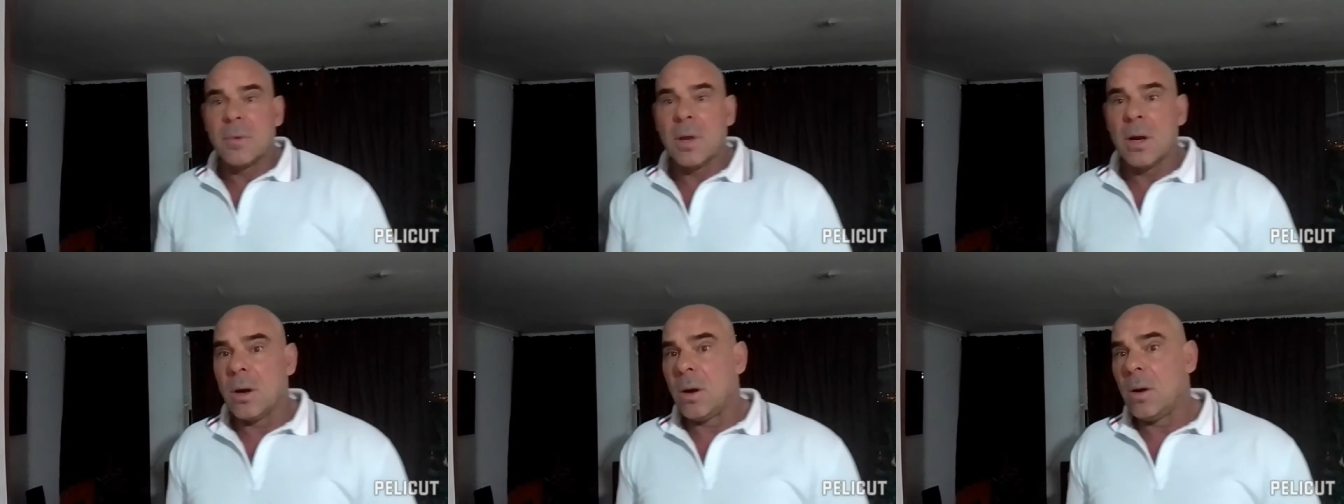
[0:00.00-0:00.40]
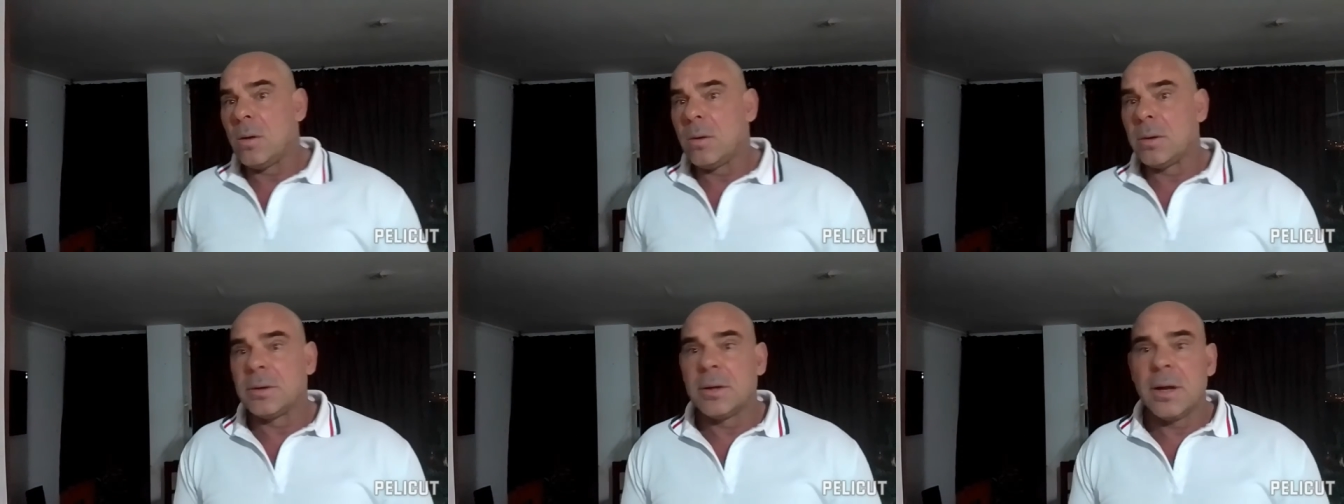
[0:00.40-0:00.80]

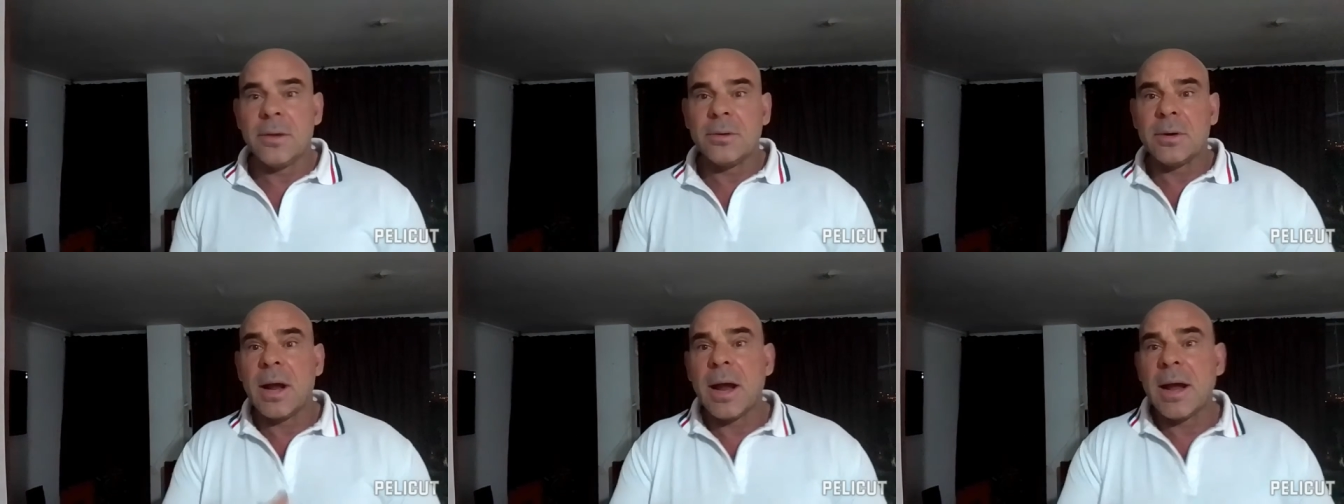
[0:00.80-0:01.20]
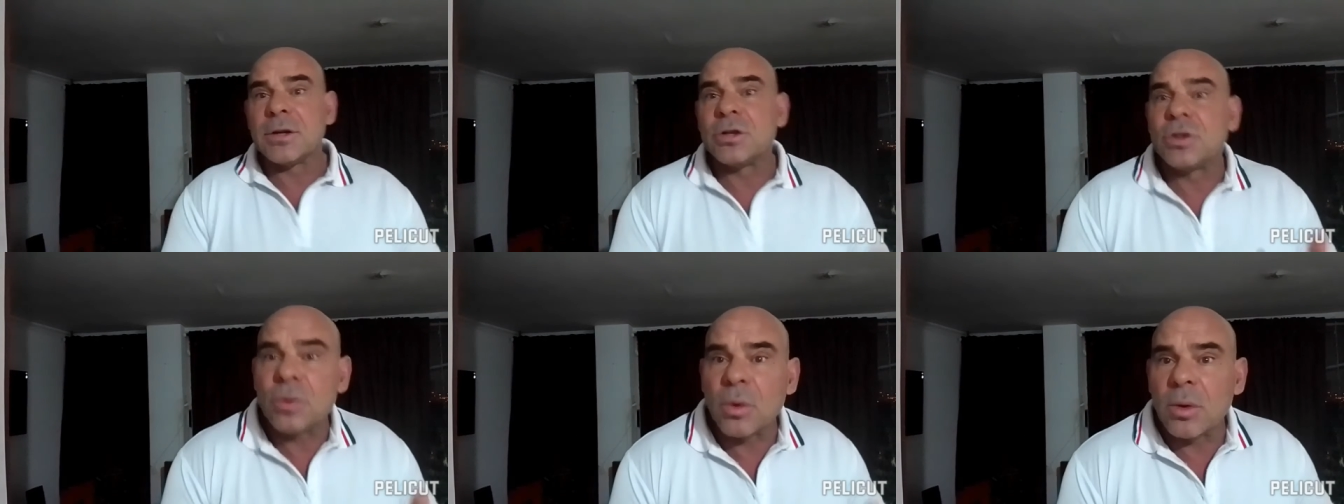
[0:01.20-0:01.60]
And the other guy has
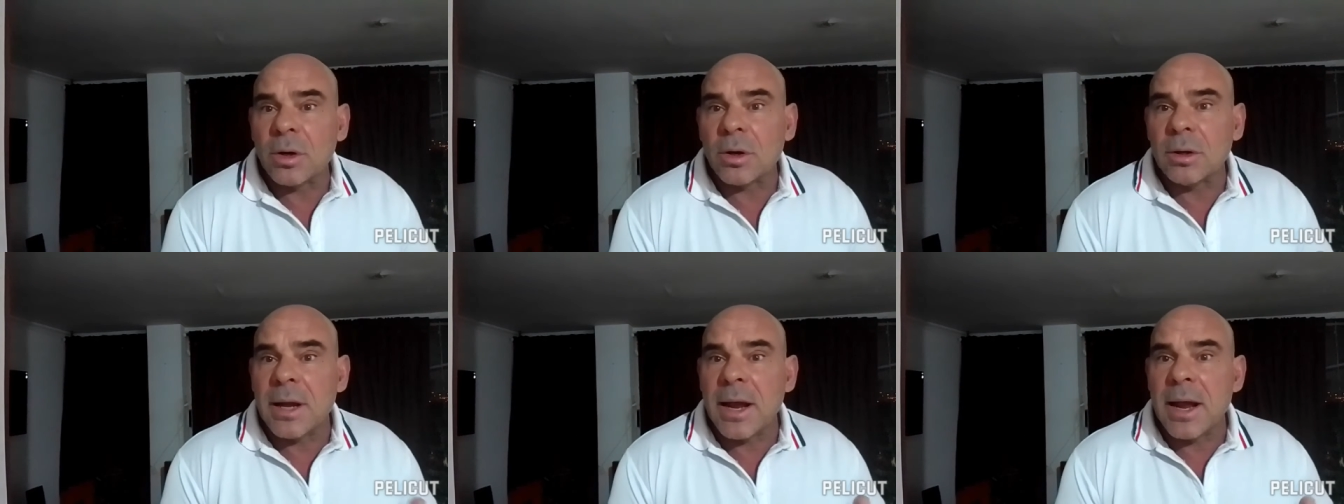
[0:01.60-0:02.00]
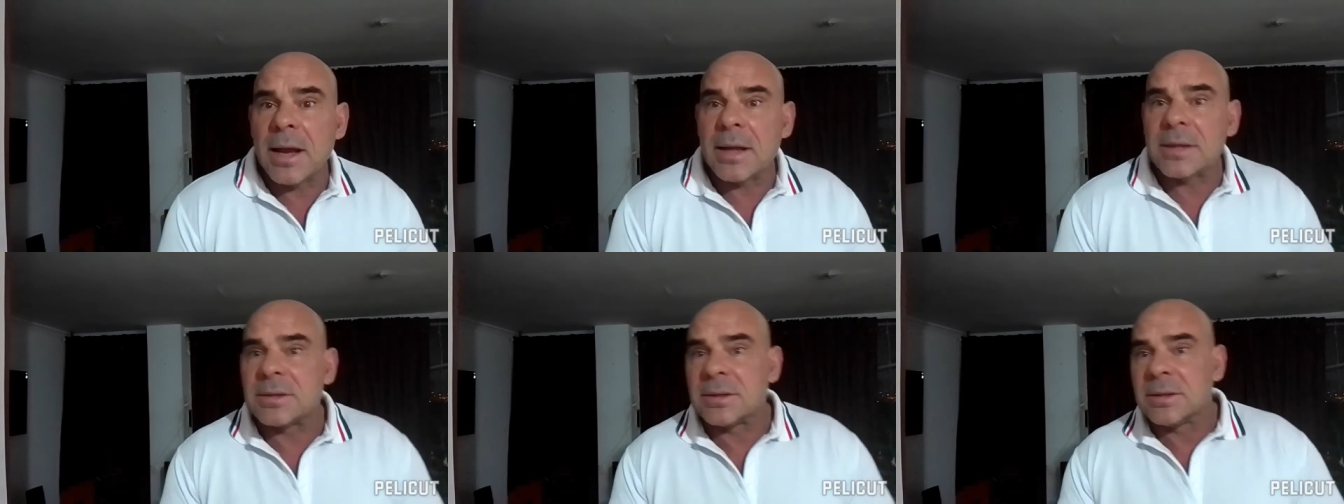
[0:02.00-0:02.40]
shorter
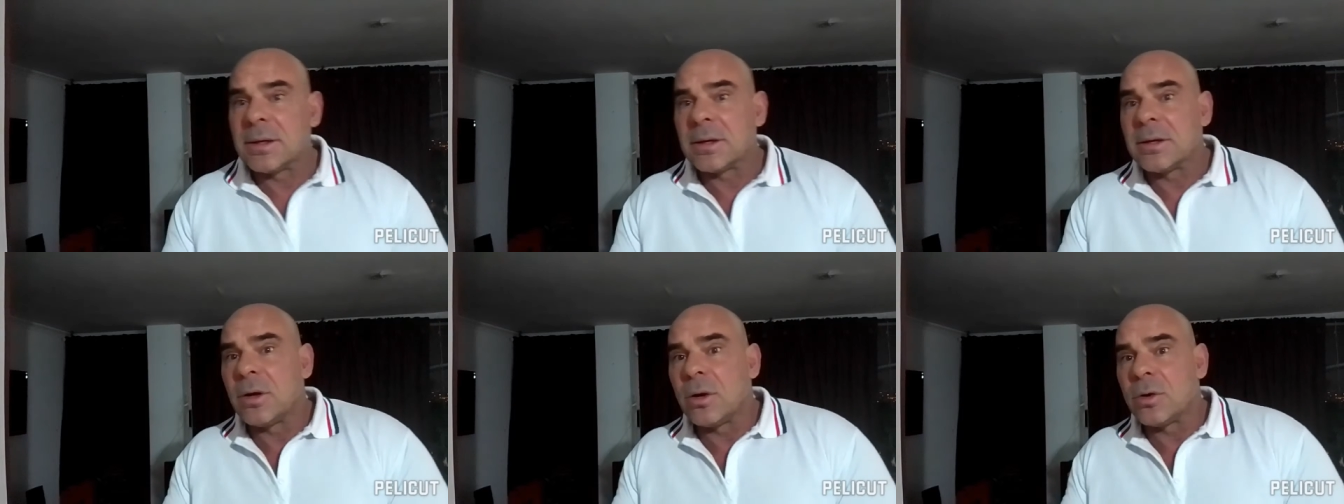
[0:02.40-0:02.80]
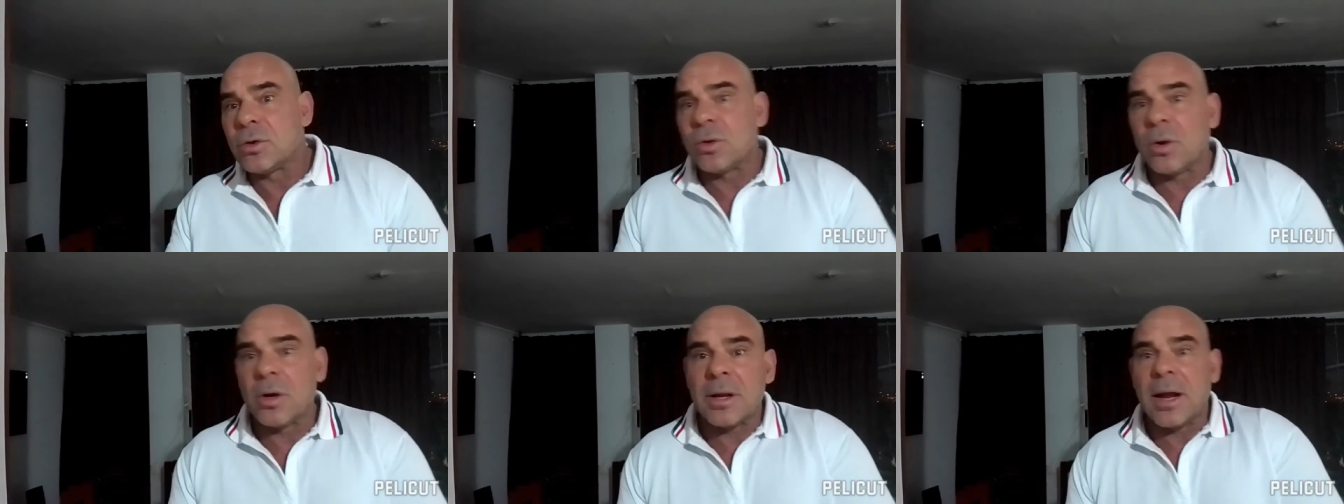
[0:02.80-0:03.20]
legs, and the
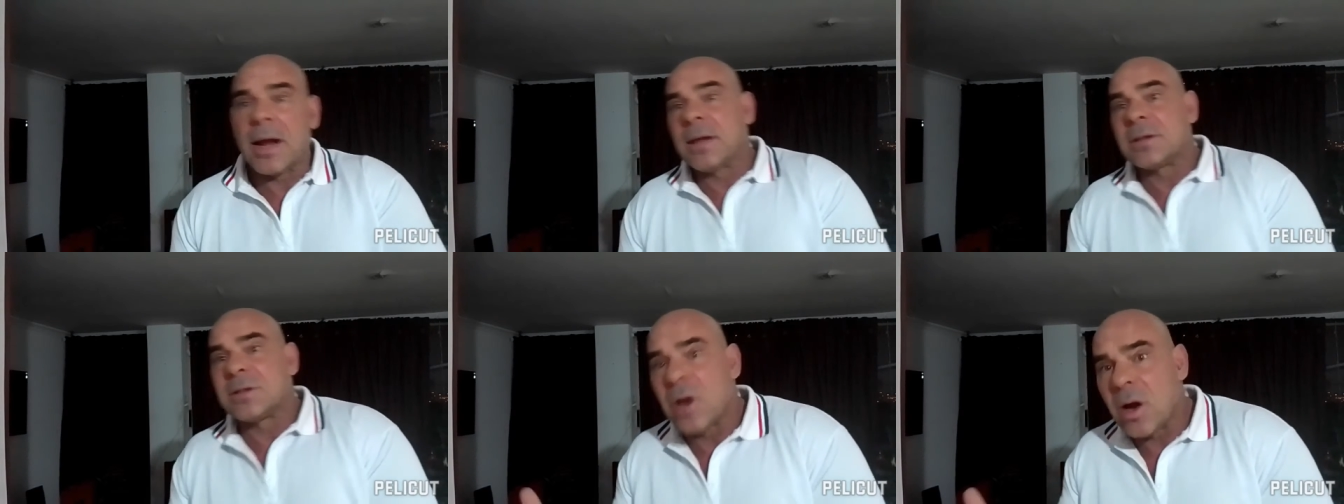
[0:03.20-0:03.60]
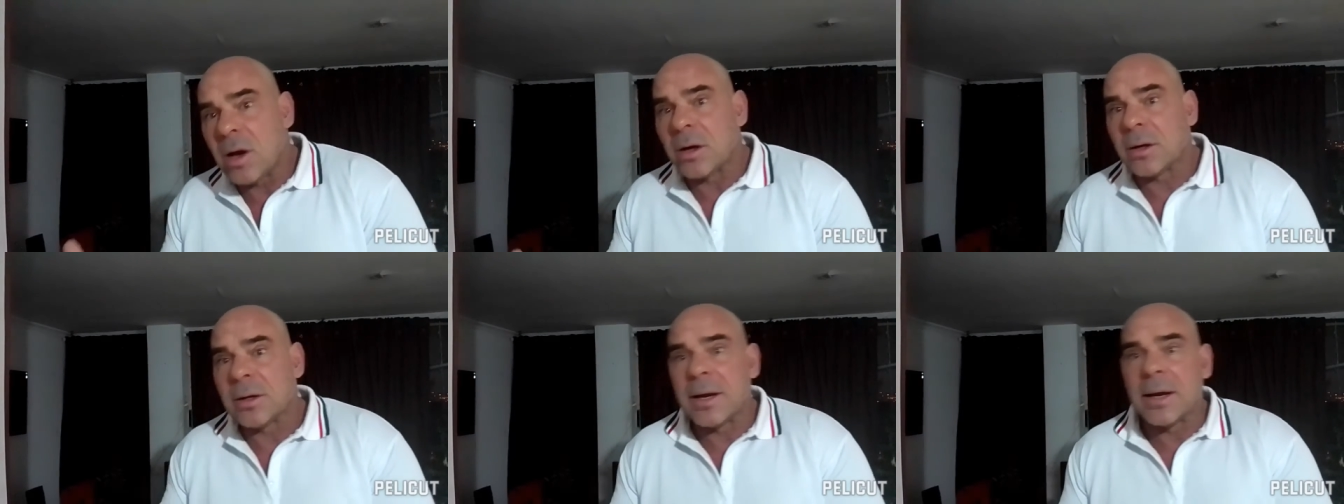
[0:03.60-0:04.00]
short guy has
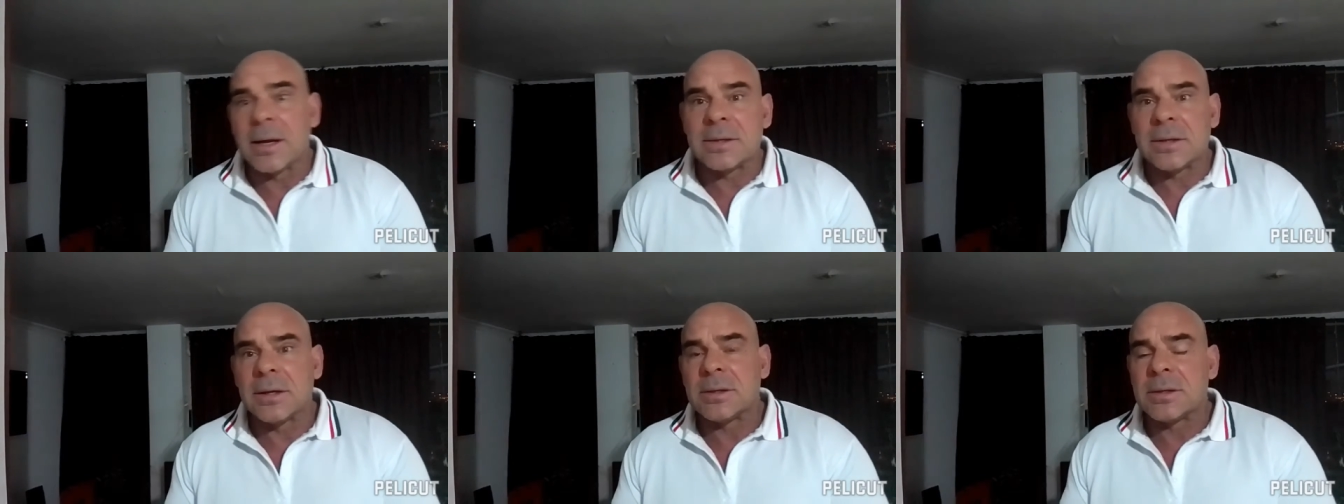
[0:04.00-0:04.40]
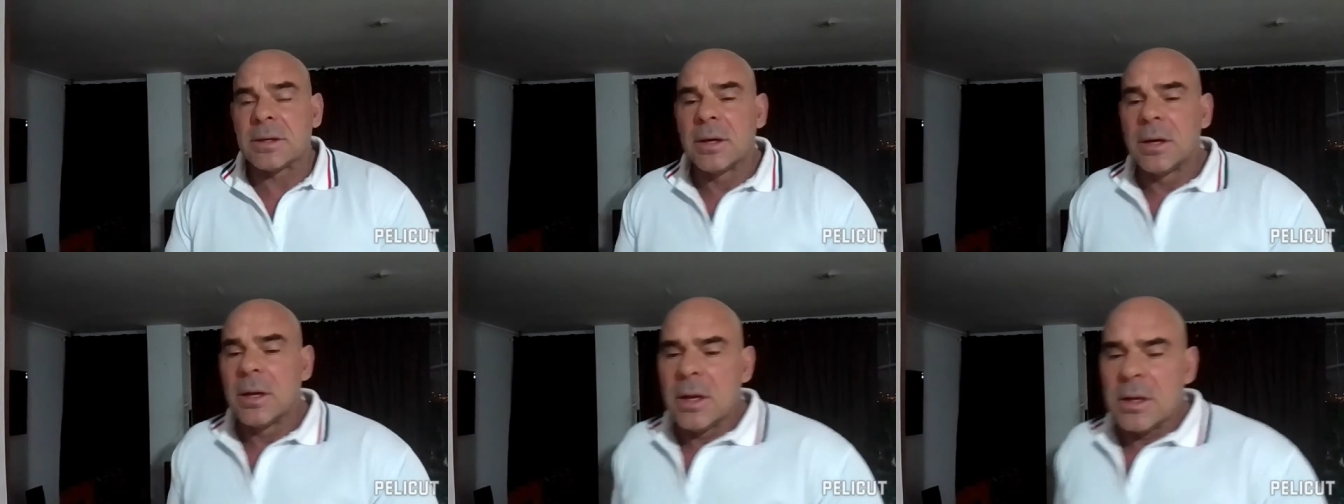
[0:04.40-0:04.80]
longer legs, and it's
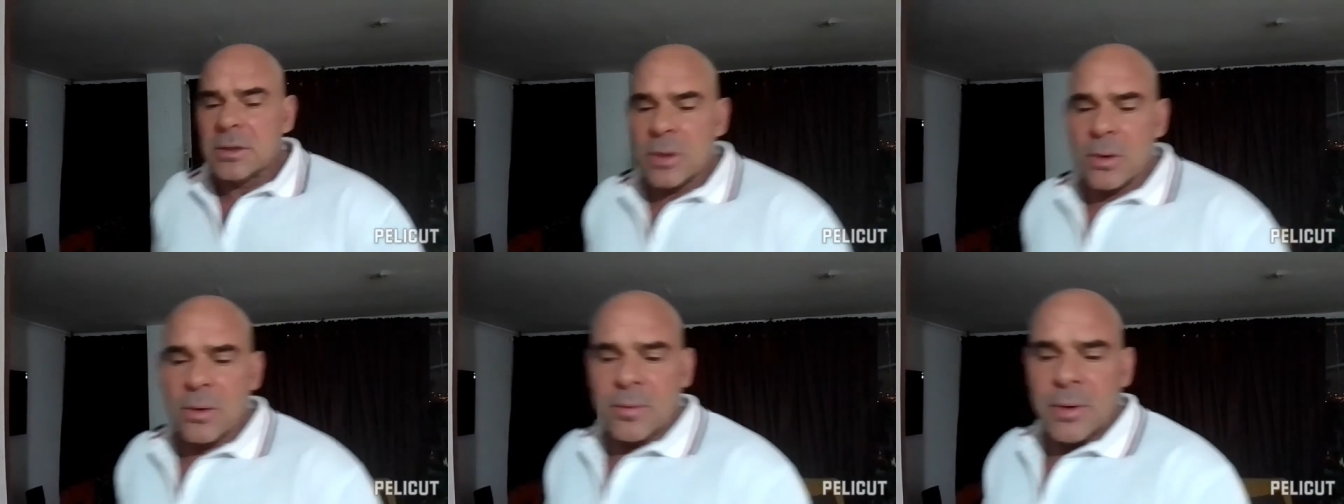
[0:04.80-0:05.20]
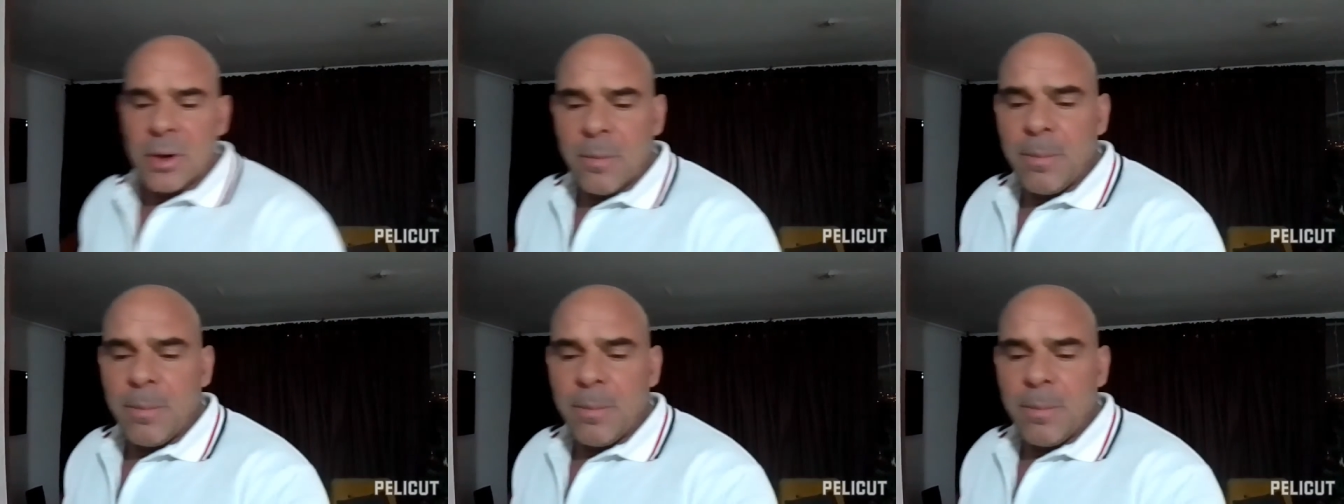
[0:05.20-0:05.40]
so,